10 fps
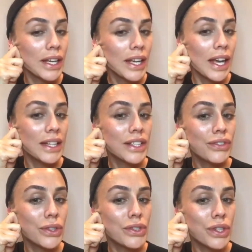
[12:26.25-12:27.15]
And if you
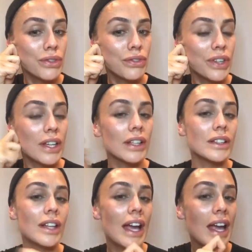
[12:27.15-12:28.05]
do
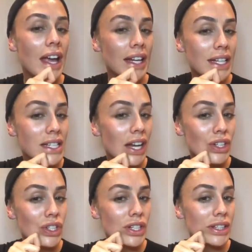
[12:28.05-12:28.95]
feel any tension
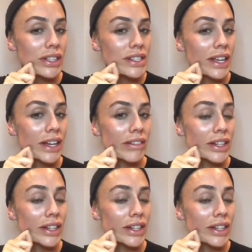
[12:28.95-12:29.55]
in this area,